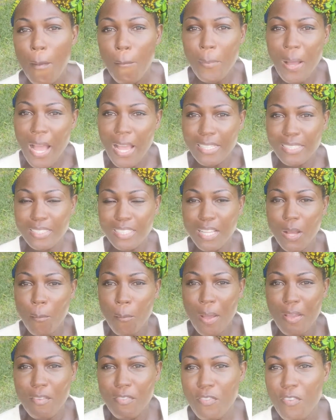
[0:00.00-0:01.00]

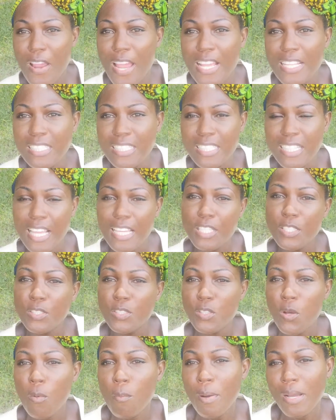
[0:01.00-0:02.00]
But my friends, thank you
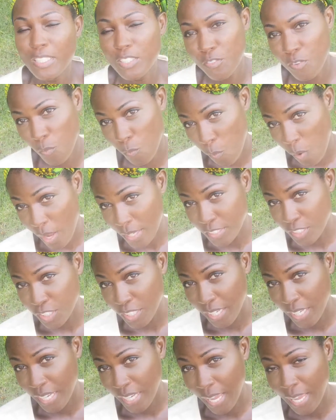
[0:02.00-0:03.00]
so much for
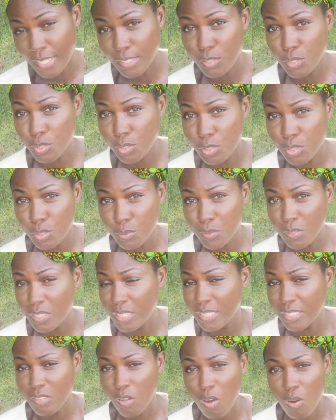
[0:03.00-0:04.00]
watching. As usual,
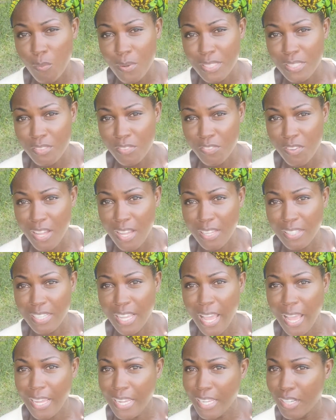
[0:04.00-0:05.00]
it's always fun
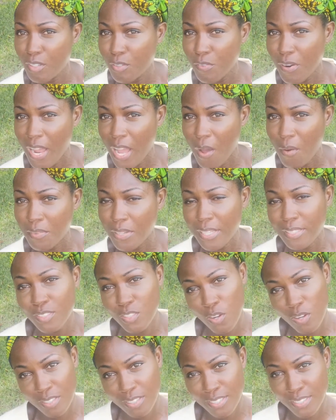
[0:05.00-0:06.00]
hanging around and
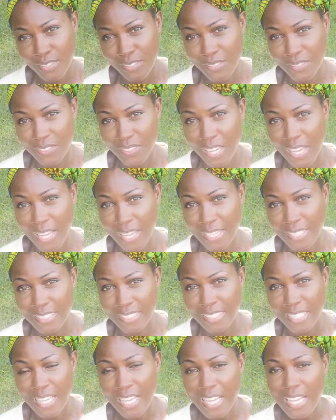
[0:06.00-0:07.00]
talking to you
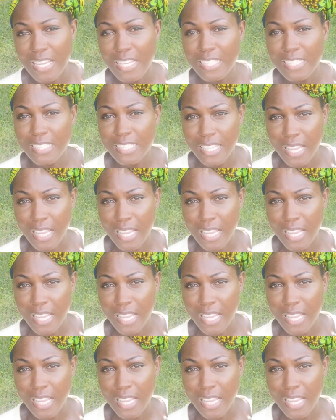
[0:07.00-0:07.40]
guys.